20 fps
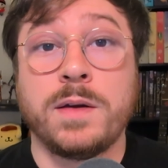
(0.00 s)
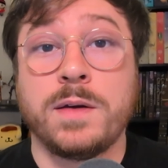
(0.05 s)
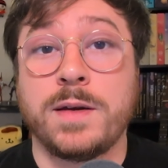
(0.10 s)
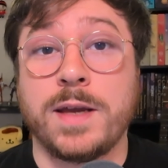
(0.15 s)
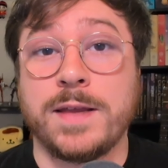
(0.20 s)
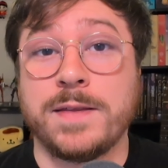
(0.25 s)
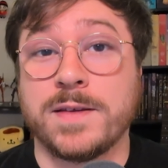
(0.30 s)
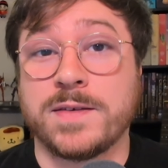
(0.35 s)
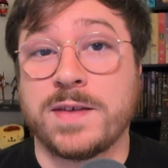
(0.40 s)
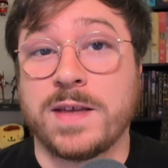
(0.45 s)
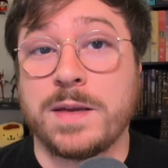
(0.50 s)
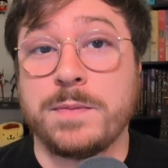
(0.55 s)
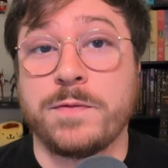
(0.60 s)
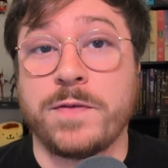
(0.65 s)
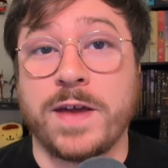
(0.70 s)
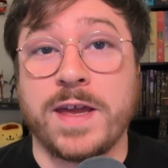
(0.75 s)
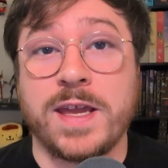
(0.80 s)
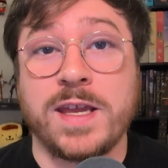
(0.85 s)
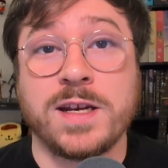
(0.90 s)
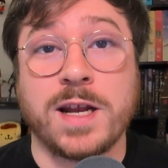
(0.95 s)
In the same
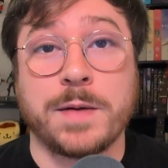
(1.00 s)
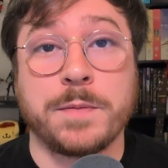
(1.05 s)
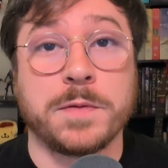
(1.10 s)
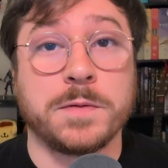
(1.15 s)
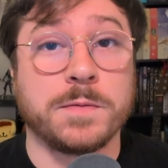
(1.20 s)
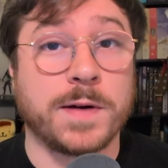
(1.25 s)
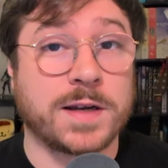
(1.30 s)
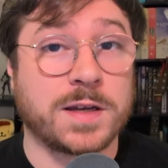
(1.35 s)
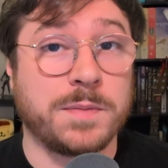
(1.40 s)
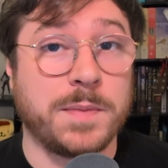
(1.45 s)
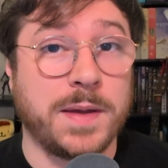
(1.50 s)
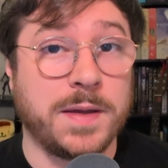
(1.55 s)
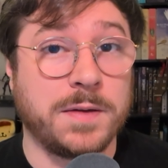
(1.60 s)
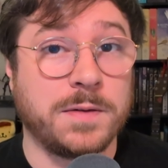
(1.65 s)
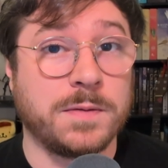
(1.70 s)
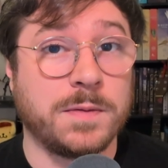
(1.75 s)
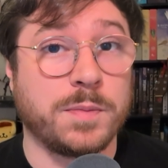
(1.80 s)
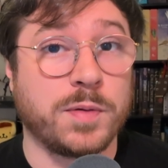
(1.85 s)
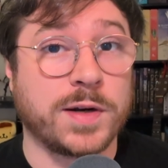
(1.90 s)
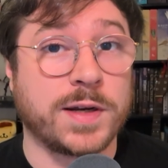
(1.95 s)
vein, I would
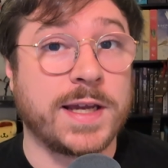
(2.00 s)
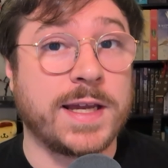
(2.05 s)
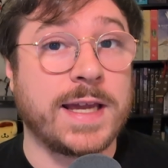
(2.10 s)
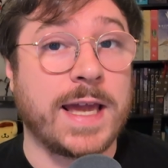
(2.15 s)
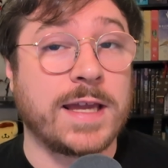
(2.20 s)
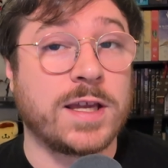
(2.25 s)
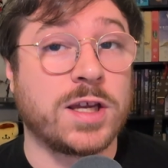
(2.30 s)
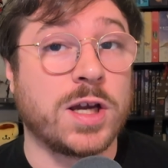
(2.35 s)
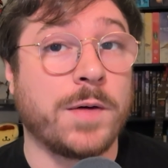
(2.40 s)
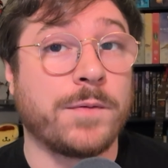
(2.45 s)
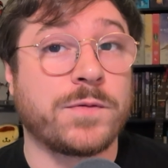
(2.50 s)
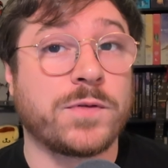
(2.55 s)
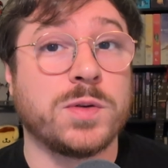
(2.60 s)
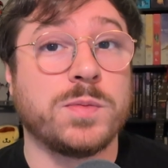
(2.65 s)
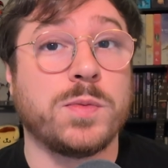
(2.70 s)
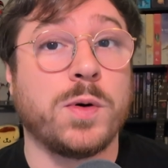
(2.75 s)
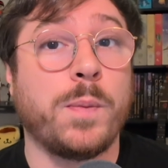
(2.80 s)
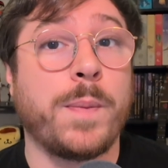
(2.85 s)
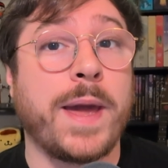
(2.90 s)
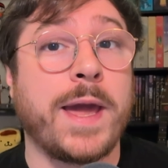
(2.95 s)
recommend bringing a
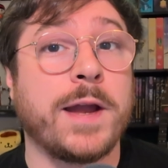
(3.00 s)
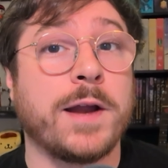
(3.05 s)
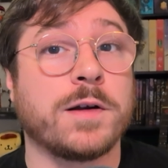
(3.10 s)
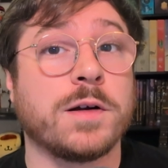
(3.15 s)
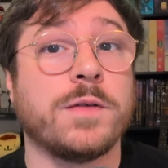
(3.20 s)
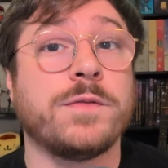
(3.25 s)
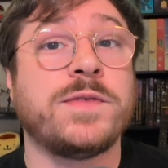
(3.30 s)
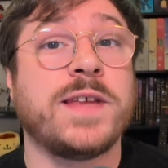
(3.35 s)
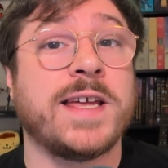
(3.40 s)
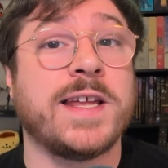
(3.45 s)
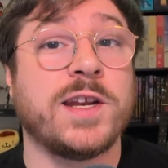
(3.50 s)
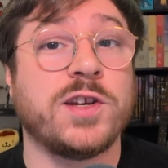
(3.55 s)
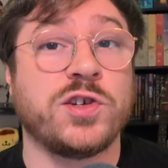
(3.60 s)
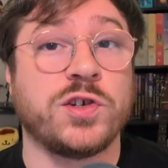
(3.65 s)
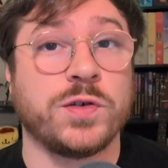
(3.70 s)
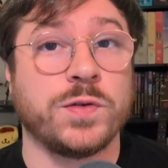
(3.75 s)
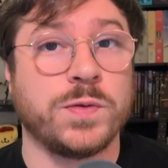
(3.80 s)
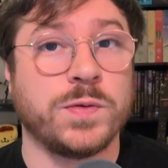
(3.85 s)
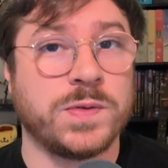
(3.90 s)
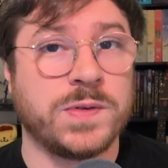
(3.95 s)
comfortable pair of tennis
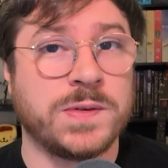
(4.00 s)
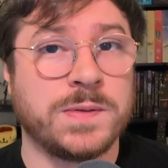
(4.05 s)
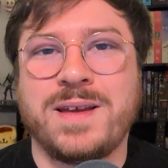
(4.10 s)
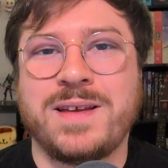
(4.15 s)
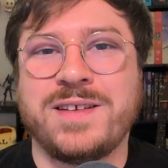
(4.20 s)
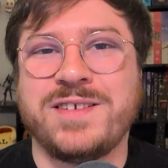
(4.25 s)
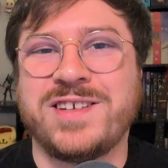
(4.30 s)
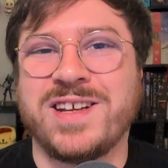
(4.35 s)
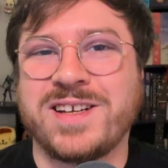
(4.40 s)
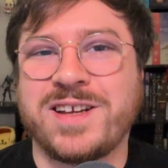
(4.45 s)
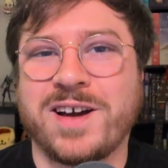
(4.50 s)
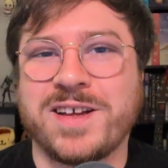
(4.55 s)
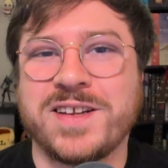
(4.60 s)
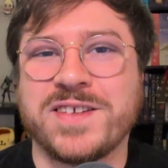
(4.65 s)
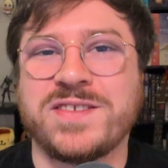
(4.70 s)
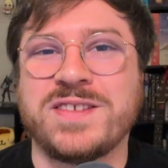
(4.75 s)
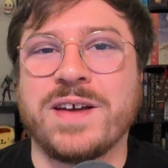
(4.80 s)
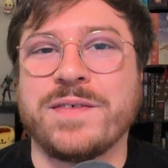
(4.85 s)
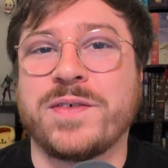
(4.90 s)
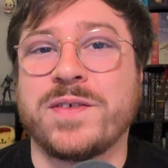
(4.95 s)
shoes. Gen Con is
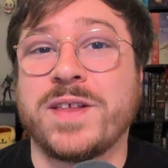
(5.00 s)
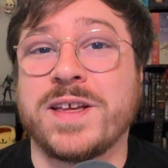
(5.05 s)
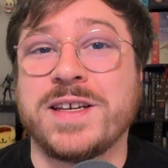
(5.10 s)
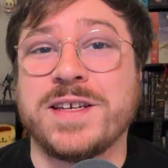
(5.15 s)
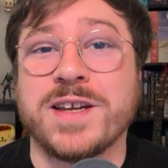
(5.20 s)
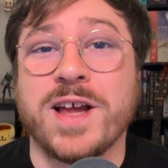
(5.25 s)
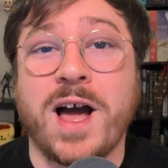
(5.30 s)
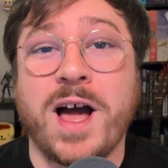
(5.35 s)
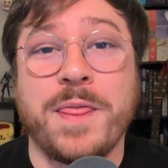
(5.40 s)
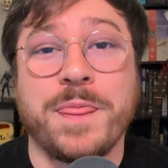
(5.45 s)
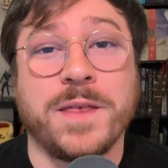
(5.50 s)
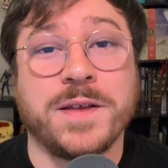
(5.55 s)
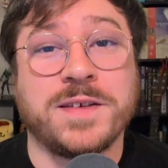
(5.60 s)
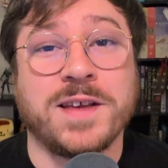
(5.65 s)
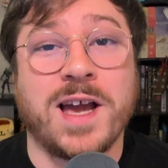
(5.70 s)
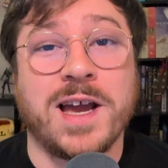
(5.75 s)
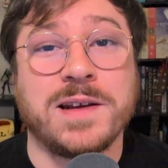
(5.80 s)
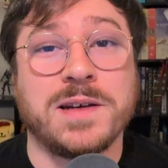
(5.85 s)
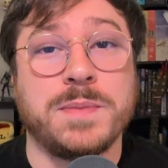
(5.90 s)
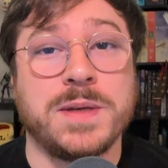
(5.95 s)
definitely not the
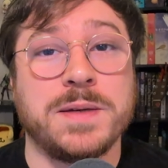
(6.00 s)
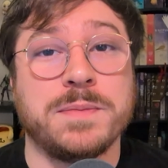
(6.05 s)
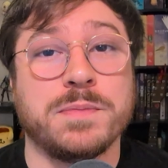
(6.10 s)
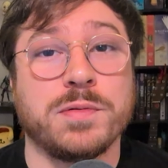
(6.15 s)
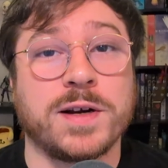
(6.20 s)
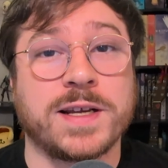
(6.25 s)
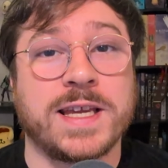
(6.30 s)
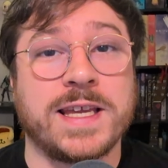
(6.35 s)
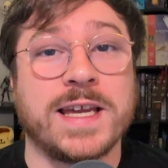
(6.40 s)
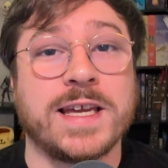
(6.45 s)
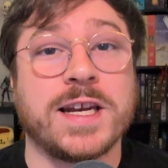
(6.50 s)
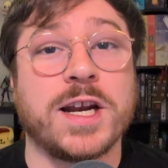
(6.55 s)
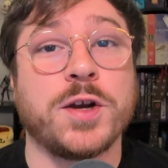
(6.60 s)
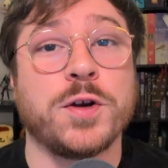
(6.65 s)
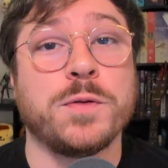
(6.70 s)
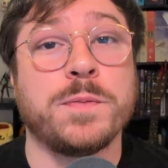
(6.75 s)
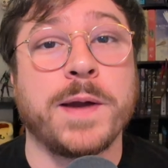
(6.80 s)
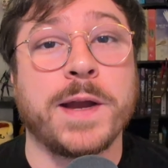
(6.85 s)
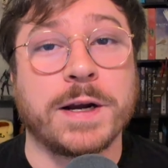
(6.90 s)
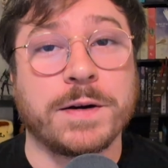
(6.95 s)
time to be breaking in a
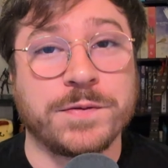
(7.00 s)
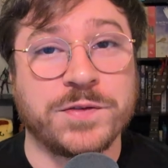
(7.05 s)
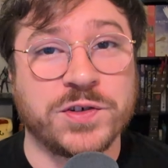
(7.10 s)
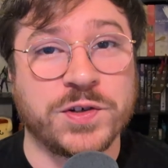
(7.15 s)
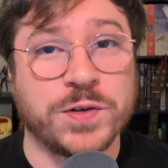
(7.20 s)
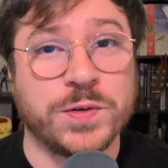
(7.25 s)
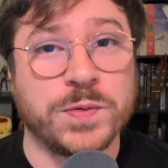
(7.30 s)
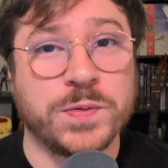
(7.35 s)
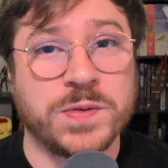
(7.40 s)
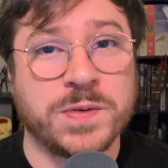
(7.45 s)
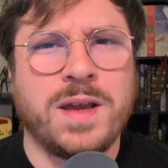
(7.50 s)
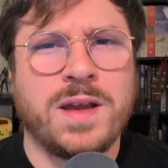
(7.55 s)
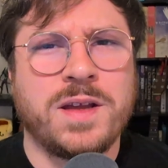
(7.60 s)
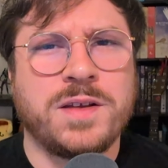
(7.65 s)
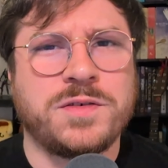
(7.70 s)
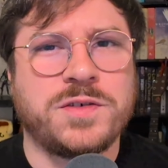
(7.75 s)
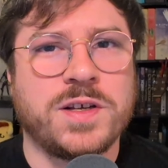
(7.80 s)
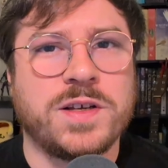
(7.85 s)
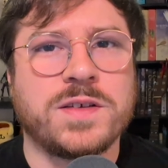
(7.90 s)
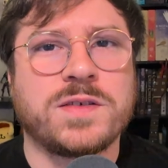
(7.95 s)
new pair of shoes.
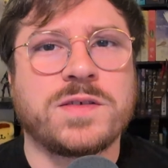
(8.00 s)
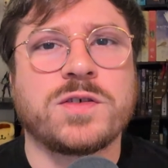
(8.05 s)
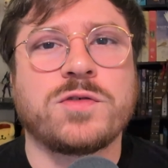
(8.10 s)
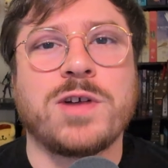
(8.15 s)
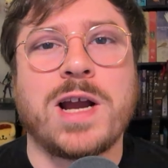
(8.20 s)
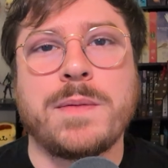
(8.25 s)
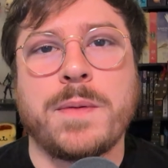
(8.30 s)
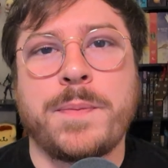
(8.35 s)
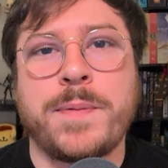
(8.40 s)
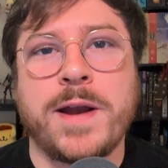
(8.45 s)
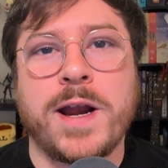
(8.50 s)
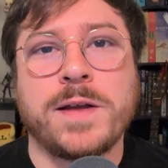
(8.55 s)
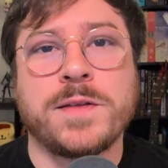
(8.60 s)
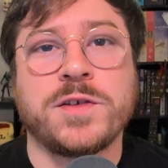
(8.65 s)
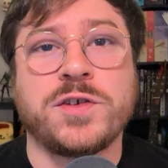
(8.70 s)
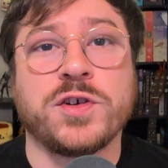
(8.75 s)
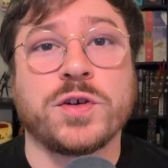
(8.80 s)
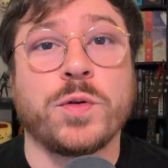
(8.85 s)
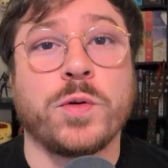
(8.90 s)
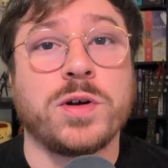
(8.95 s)
Just grab a pair
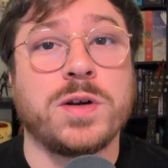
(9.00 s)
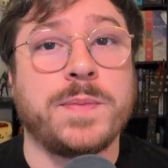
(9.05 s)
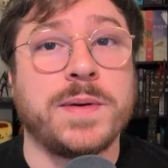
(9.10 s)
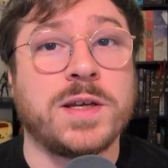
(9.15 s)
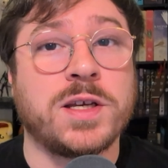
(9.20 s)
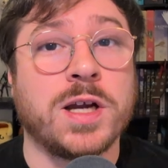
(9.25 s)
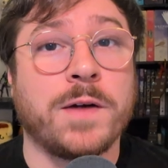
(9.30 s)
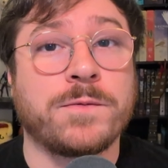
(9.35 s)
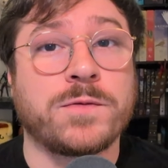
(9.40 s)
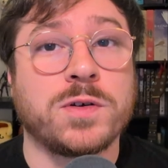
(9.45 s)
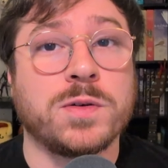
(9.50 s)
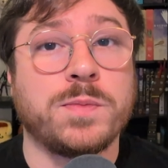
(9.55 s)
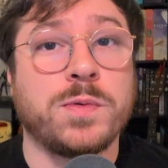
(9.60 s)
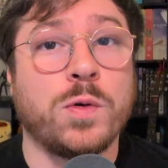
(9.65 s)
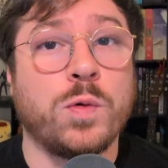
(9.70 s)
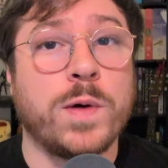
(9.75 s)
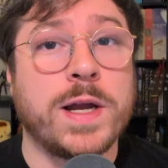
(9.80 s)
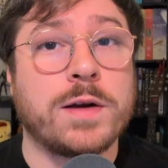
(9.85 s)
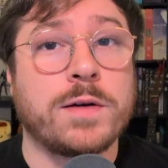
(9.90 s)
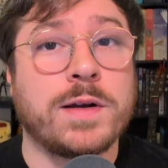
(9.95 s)
that you're going to be comfortable
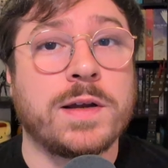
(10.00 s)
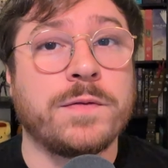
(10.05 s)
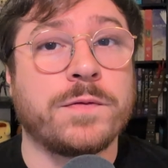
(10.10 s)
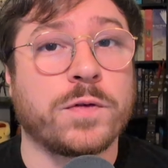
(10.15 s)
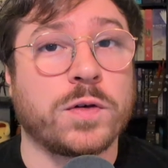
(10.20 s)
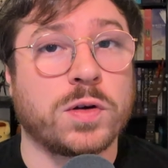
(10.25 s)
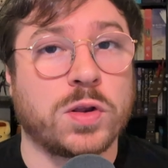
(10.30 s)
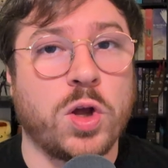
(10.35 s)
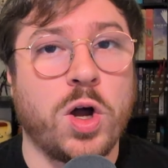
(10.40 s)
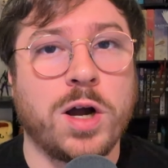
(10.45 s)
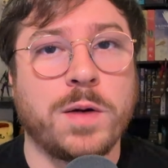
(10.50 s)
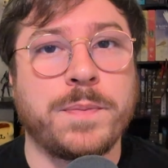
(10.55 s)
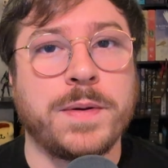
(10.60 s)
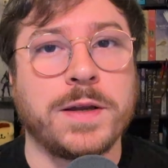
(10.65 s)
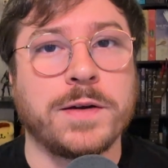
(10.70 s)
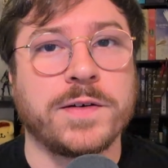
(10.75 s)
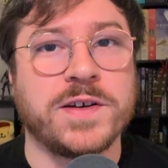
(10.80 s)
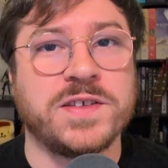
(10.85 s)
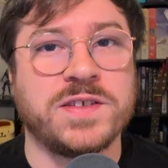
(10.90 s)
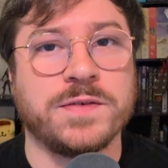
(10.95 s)
wearing for long
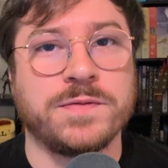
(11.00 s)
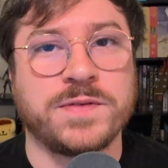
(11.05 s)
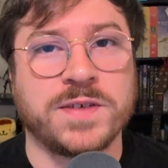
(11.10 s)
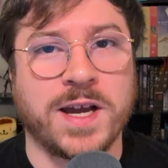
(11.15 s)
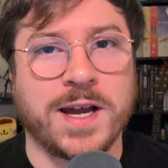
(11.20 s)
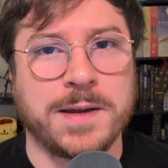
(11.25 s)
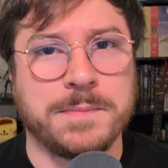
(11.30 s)
periods of time.